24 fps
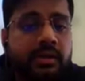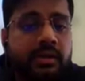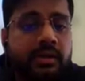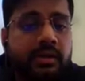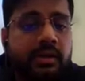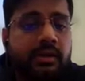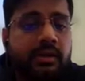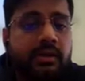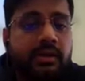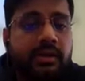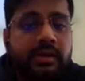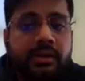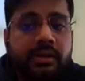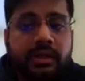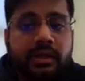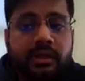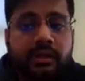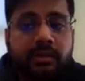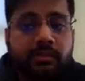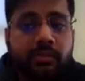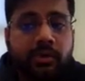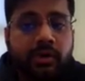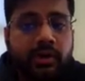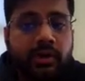in
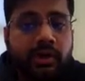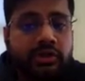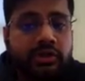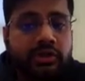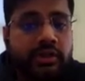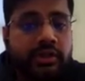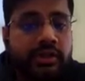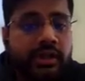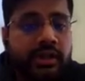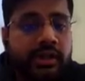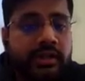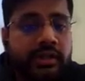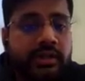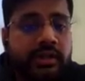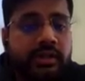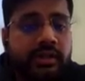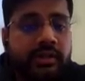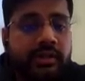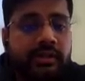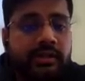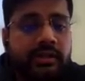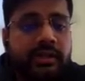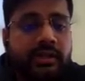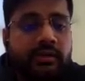the production tenant
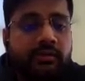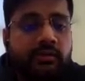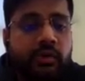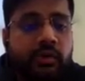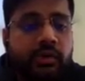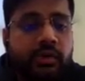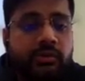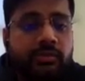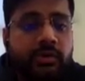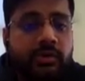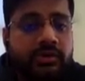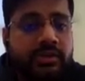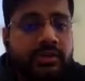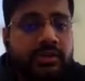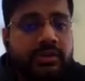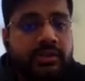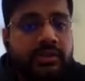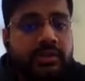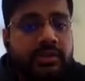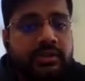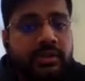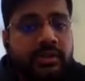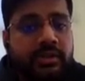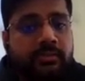in the invoice
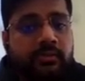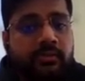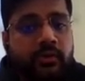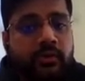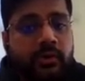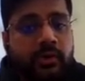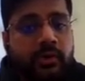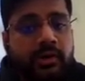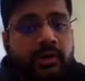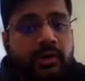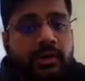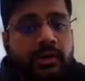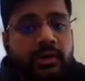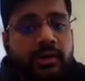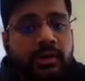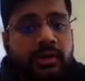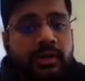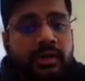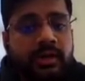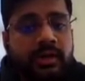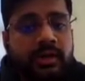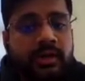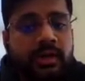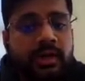processing subfolder.
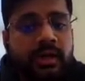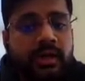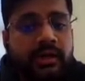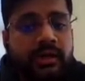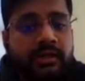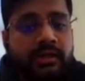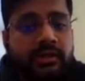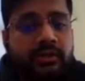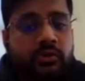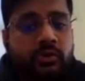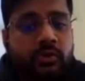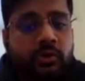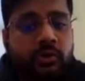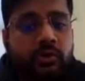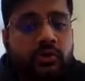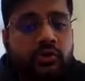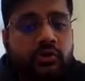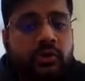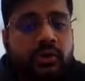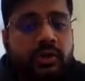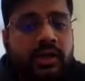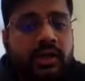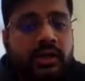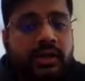And this
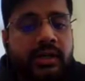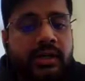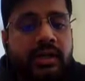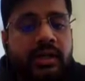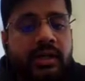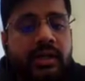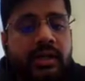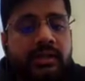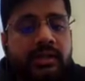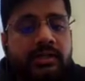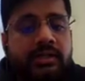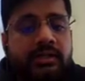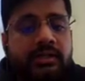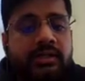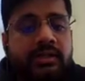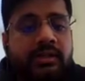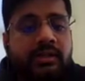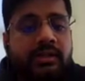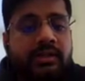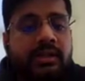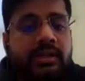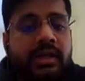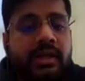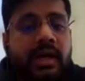also contains
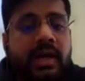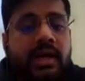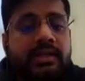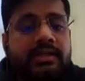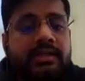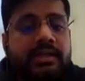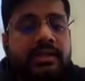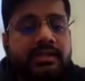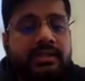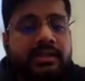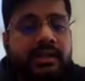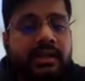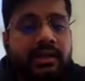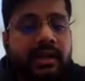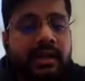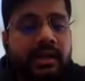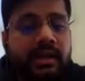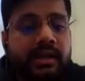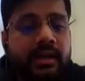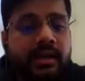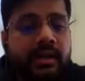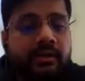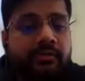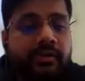the assets that
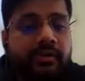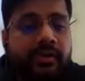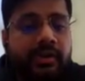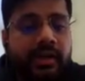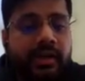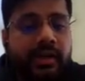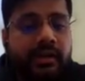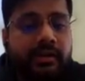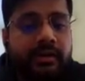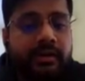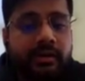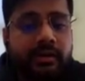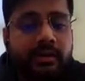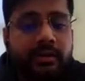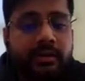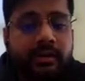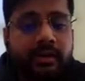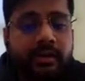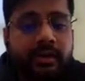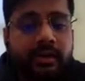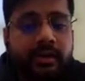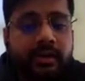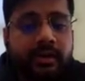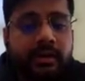I have created.
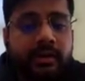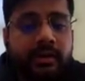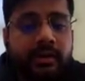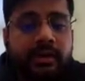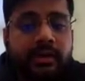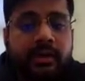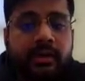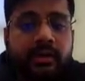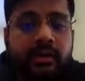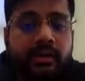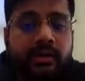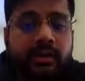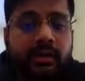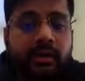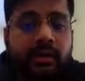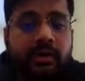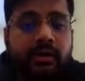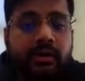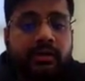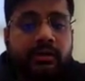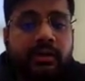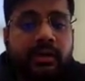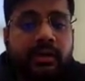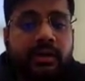
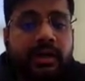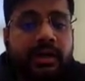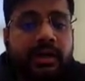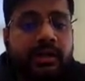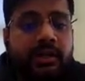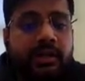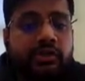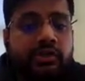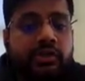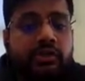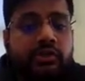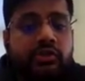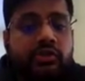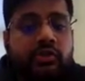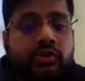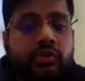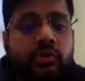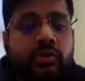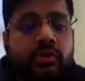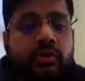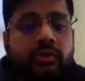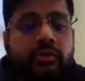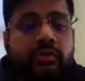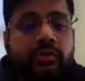The credential
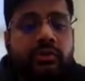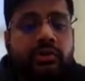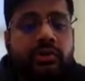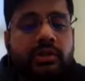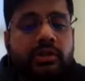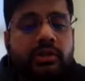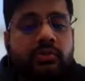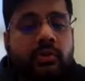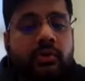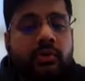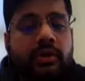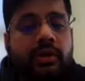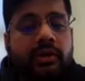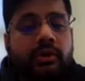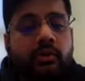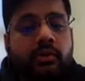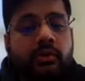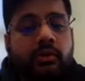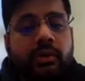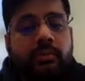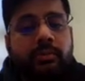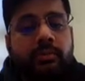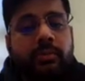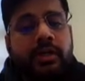store, this will
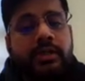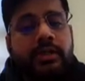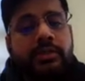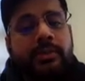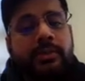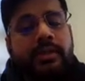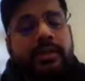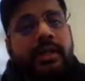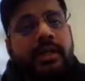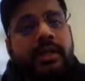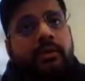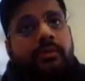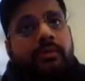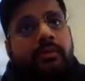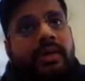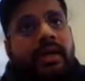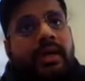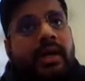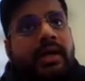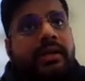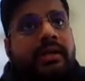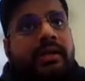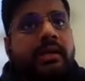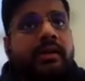include the password that we
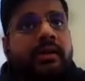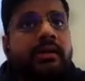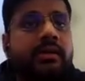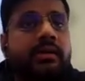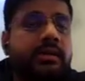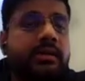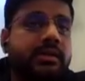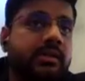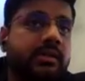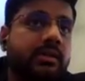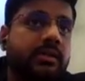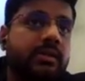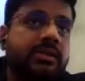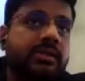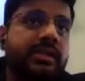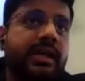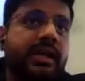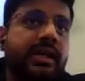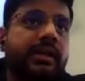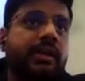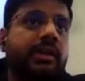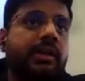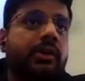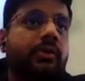had
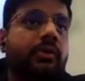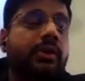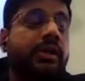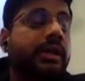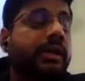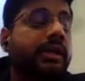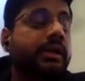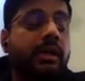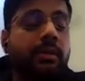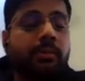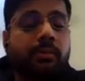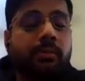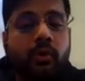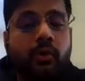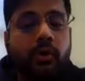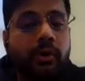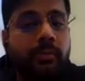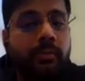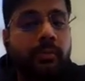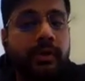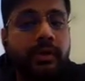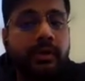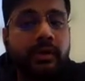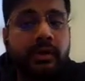set during
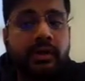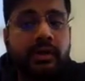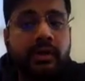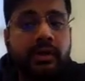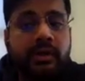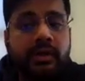deployment.